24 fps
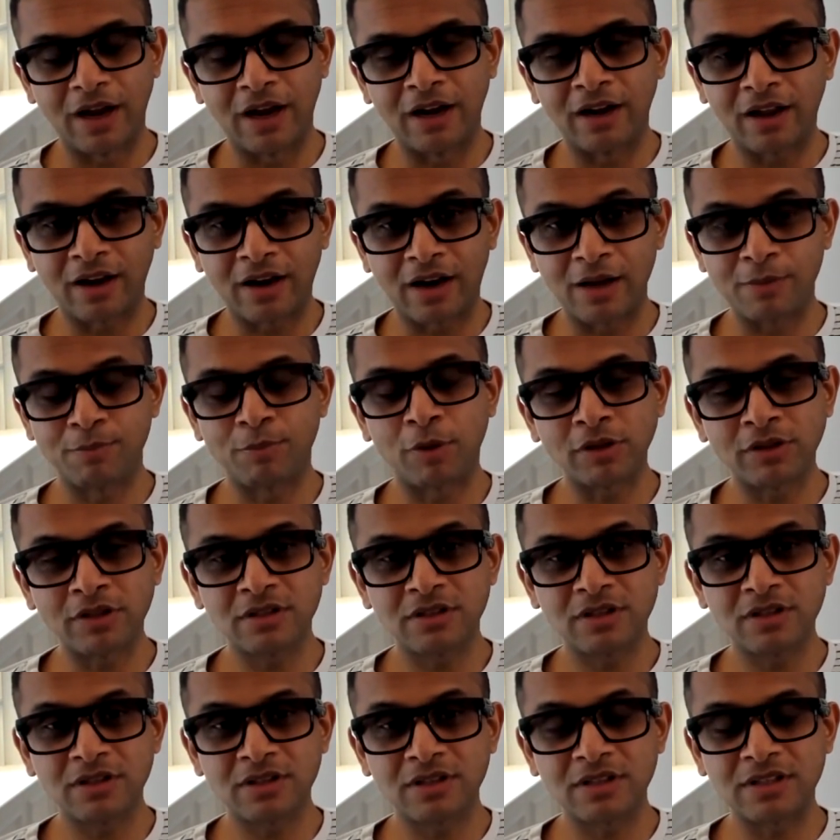And our
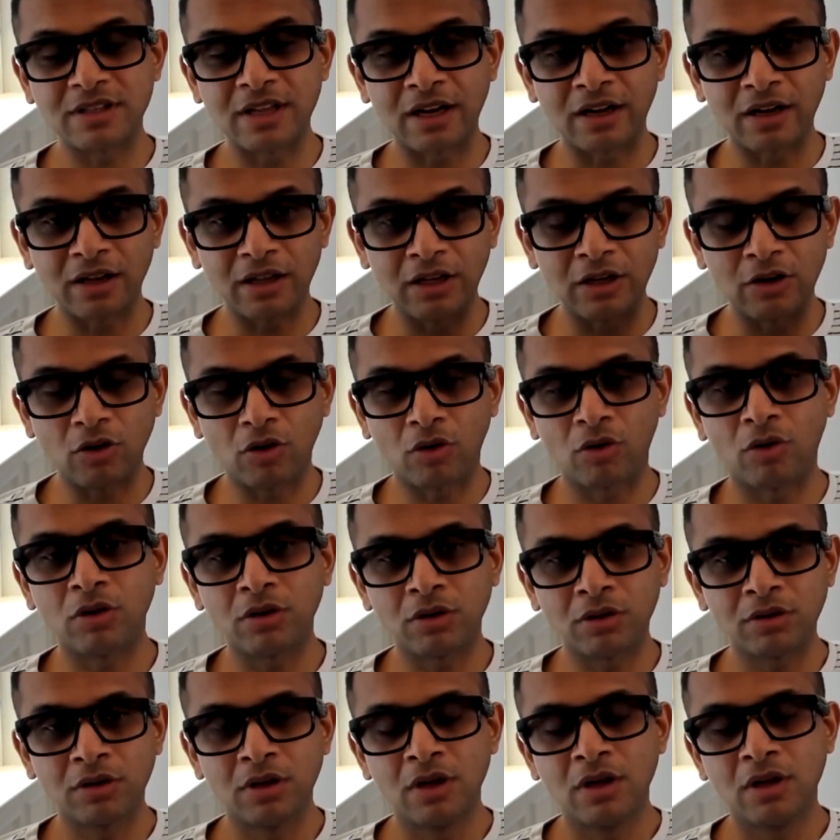hypothesis is that in
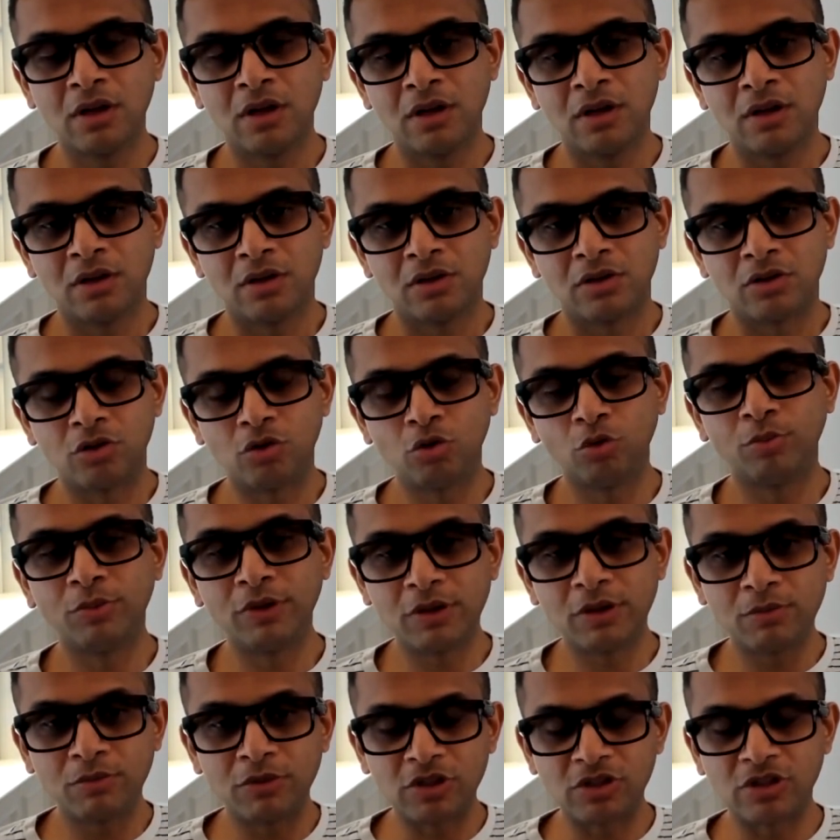all
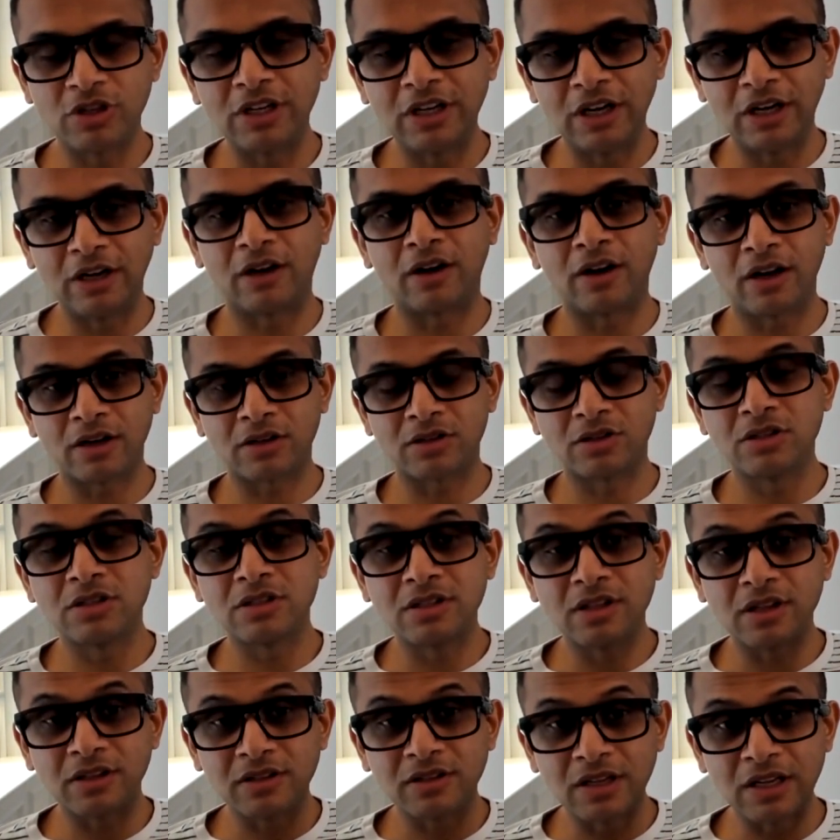human machine
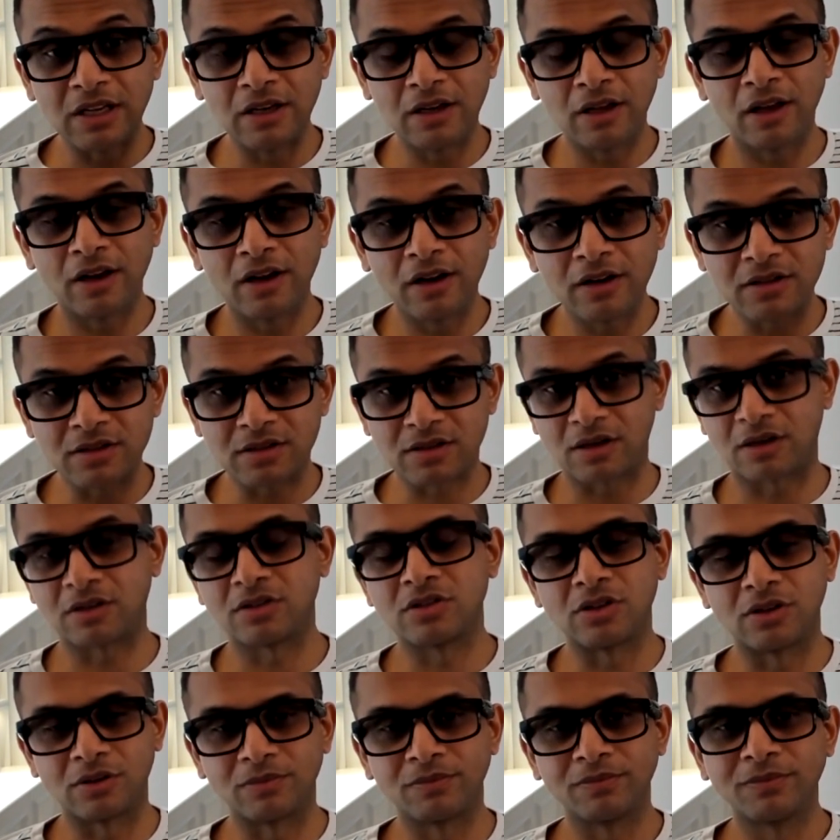interactions, there's inherent
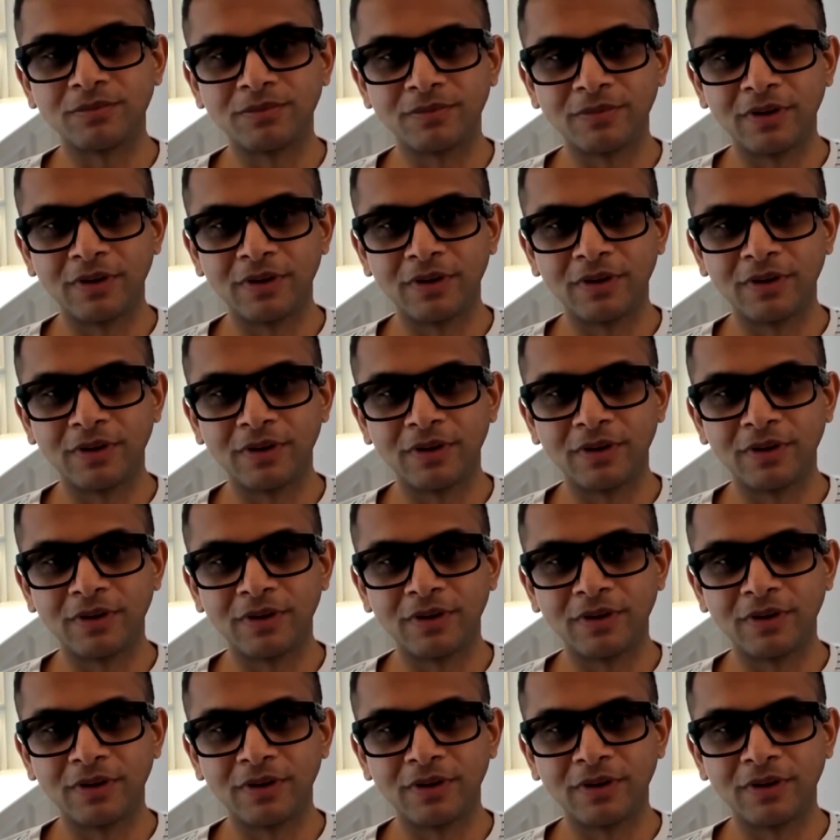structure.